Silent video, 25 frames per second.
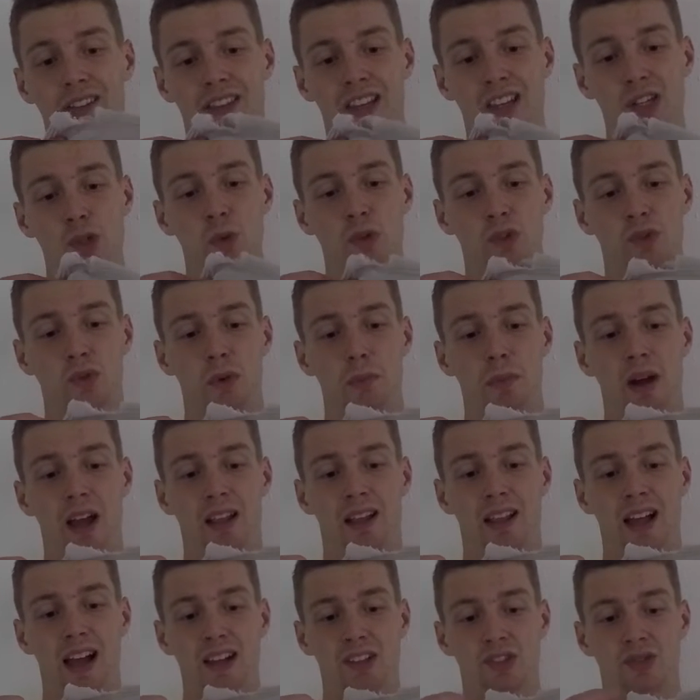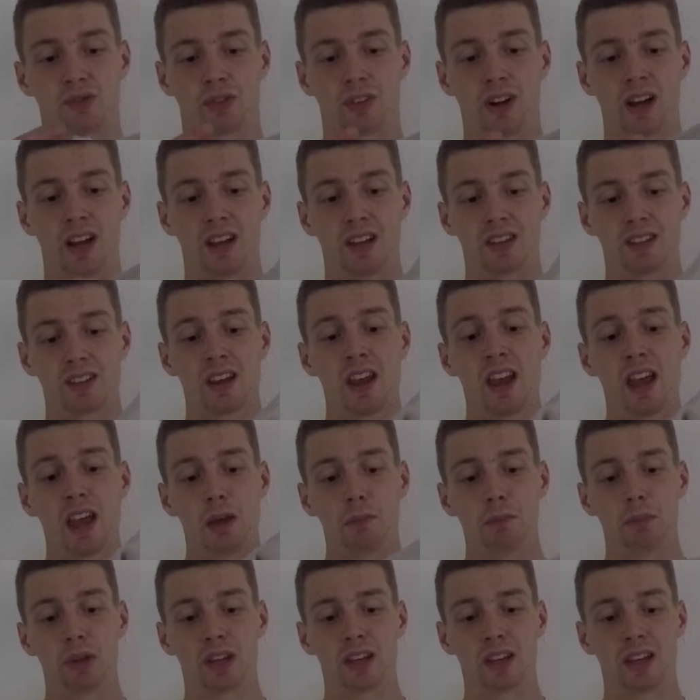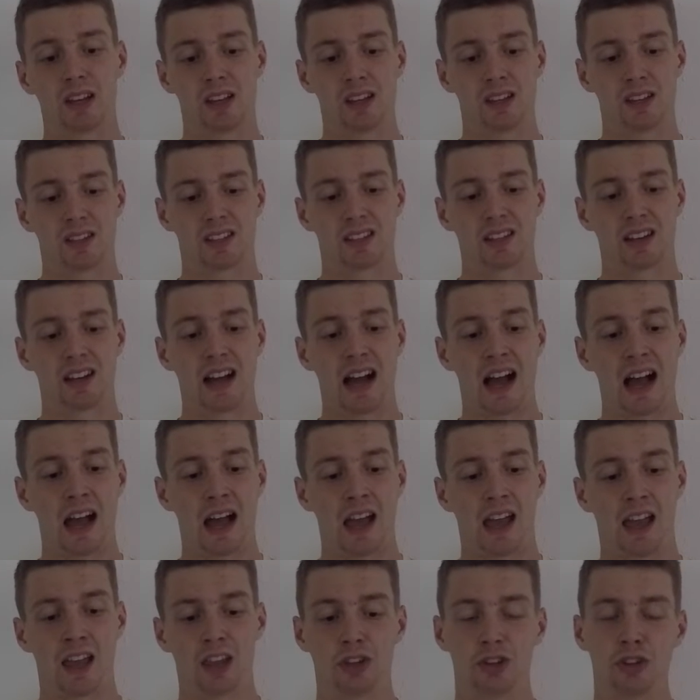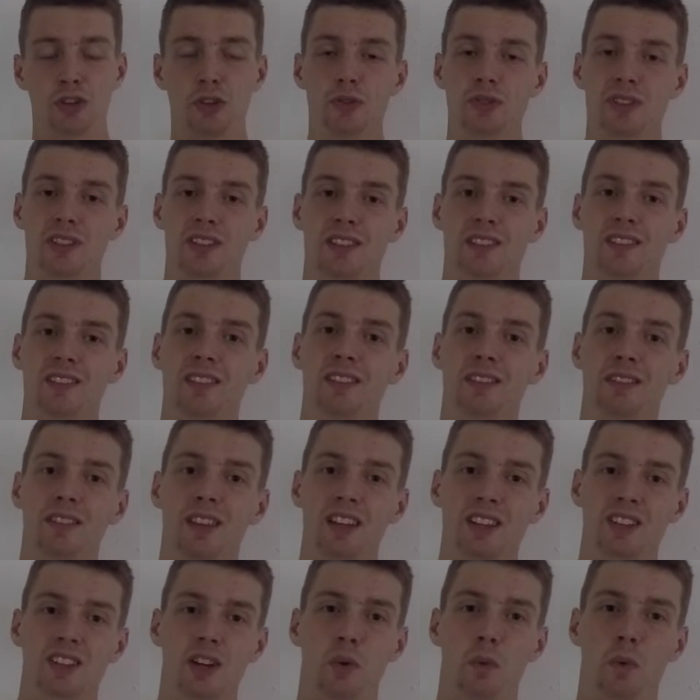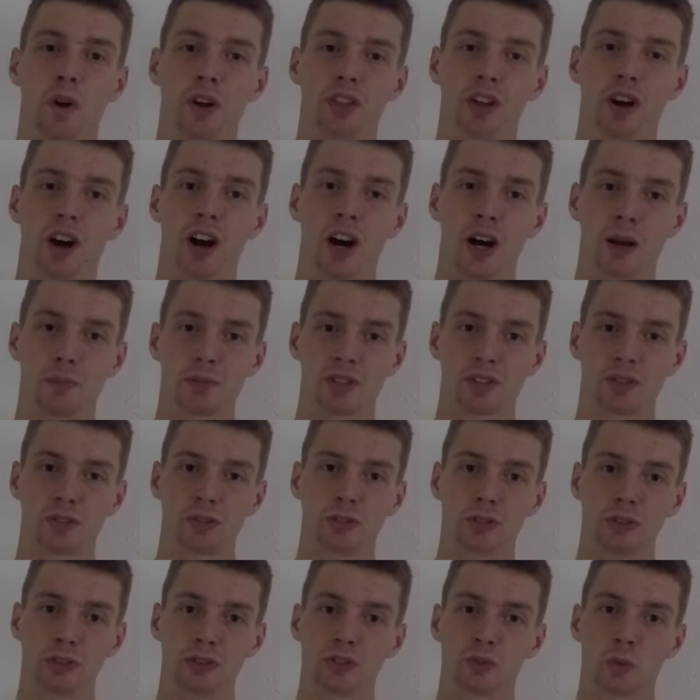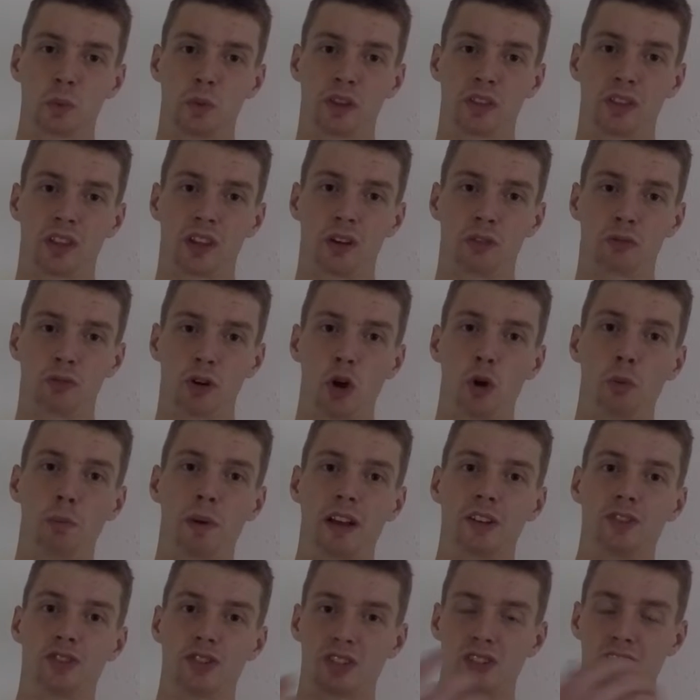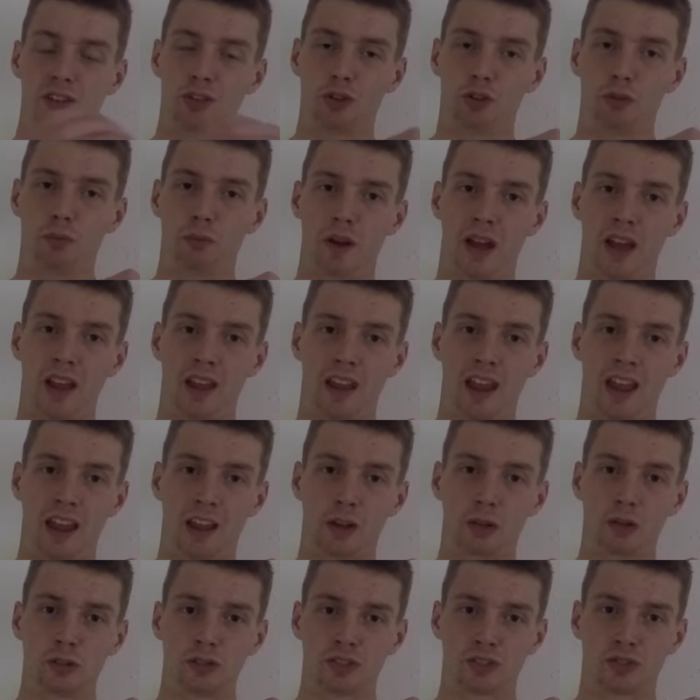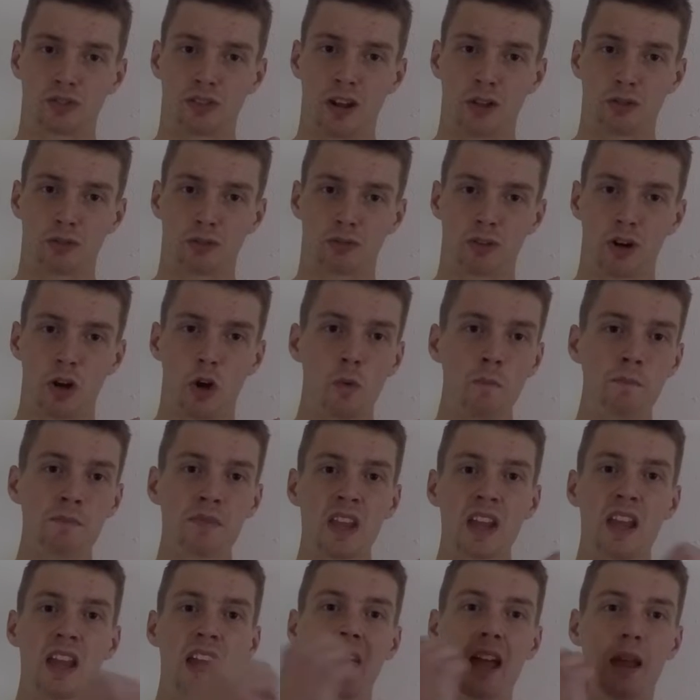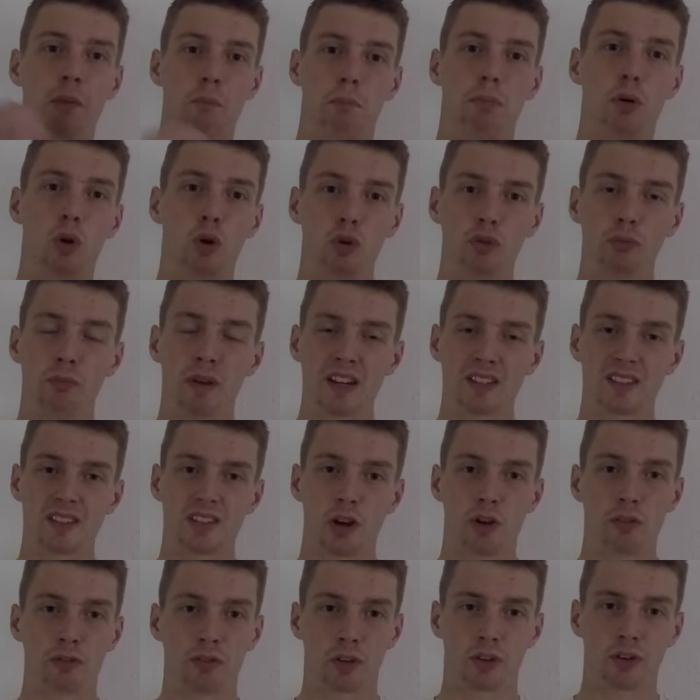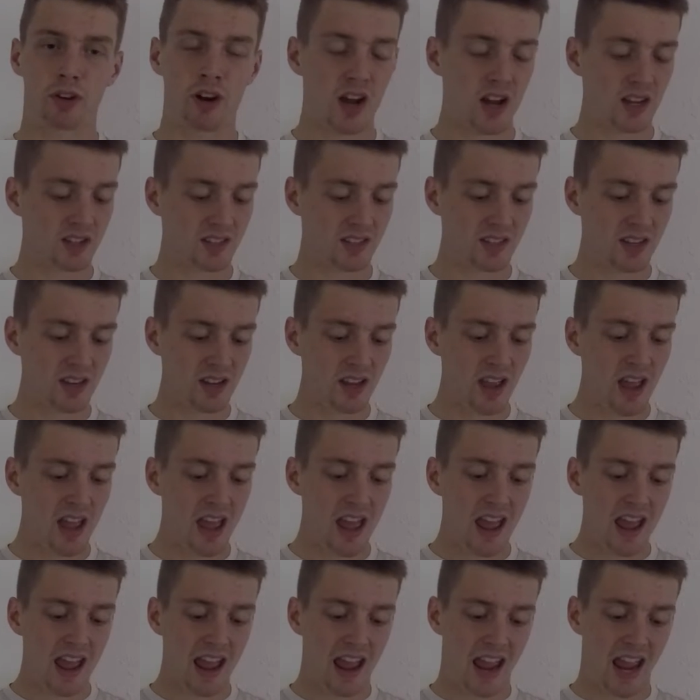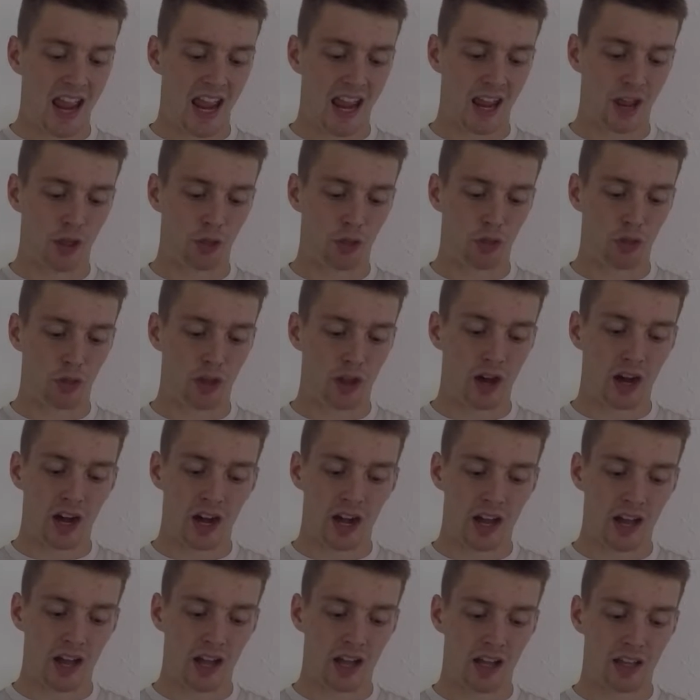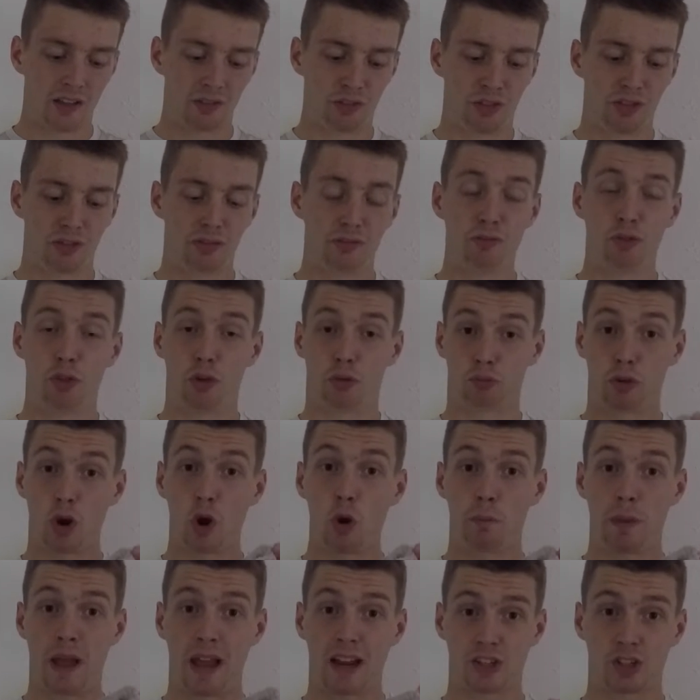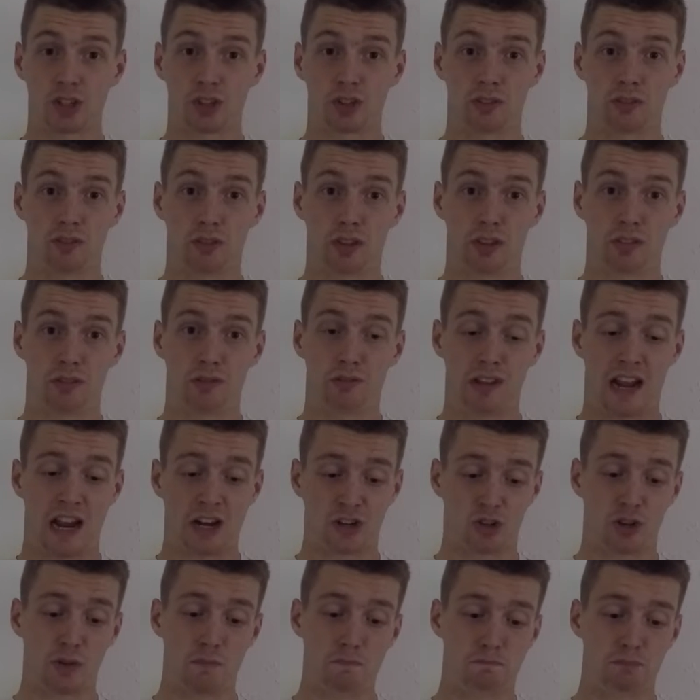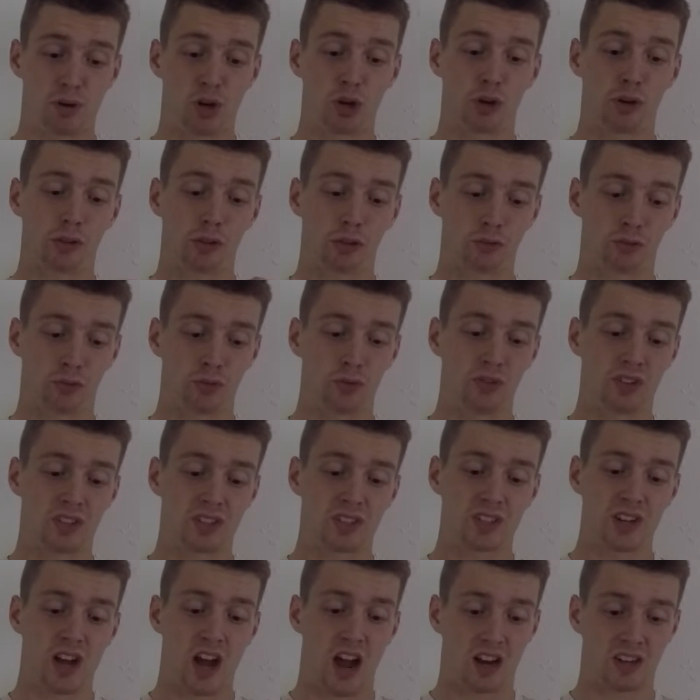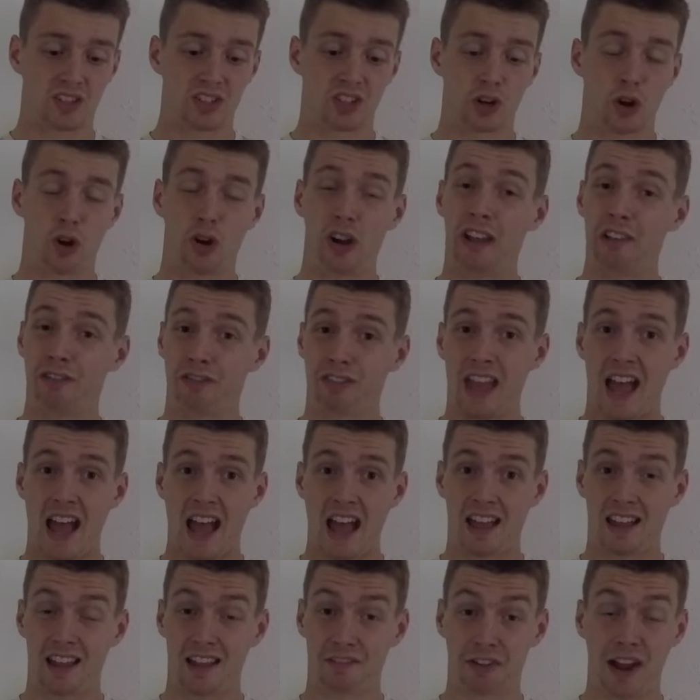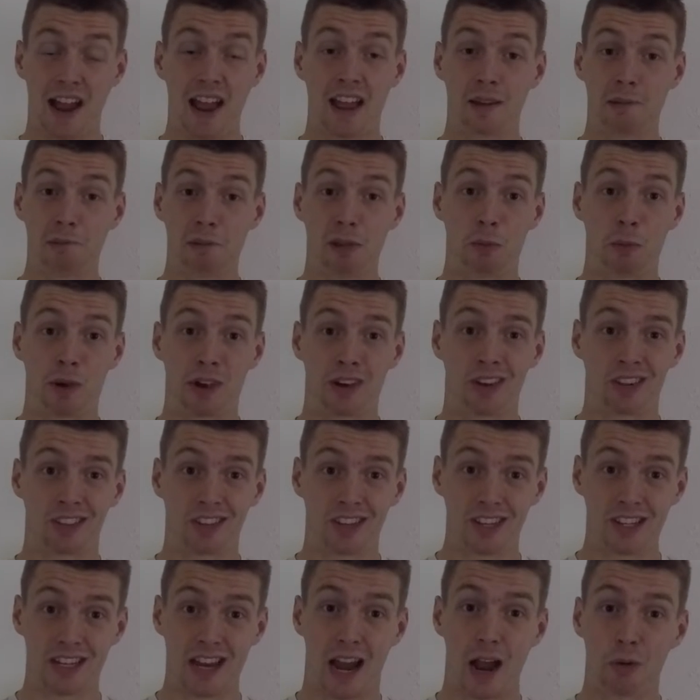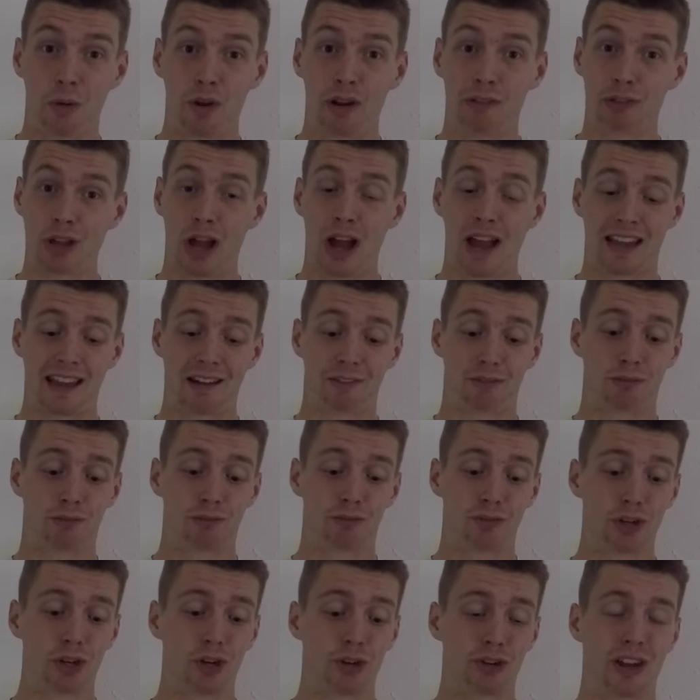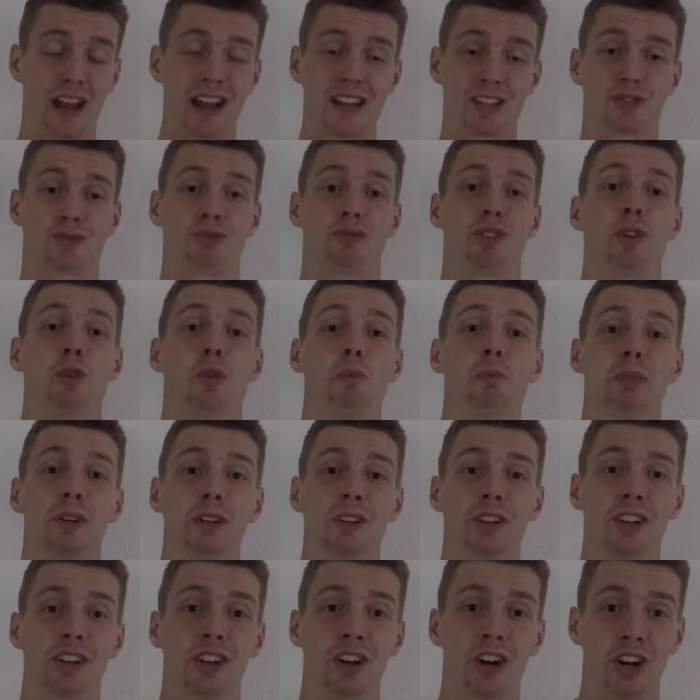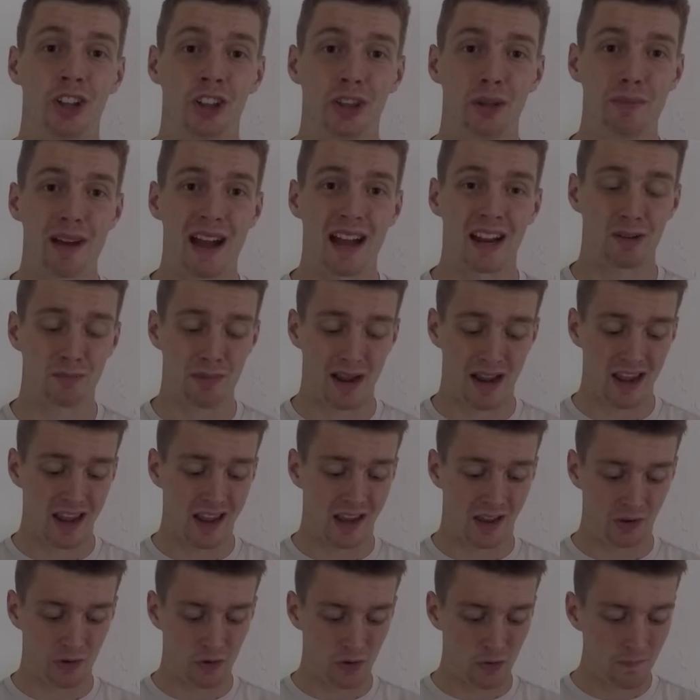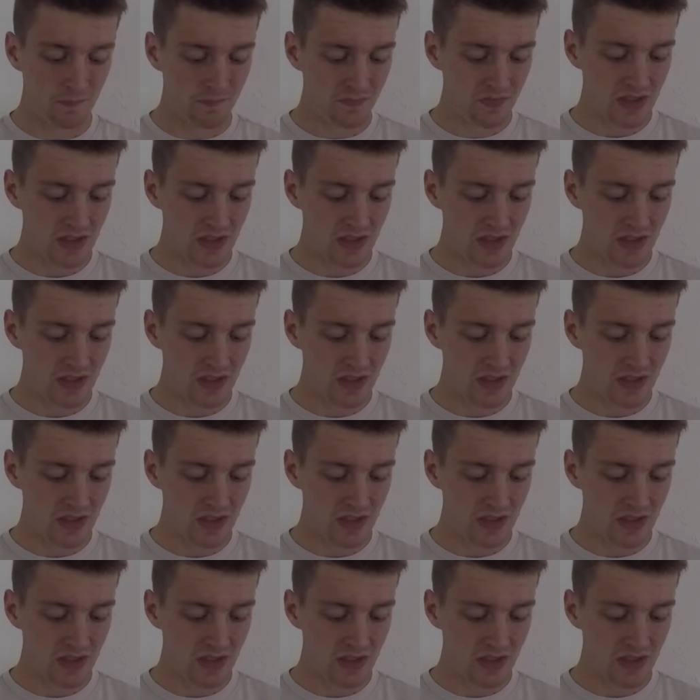This was from my last race because I used this on one of the obstacles with a rope. I just looped my ankles around the rope and pulled myself across it, and the rope actually burnt through the sock. So if I hadn't been wearing these, I would have gotten a real nice rope burn on the back of my ankle.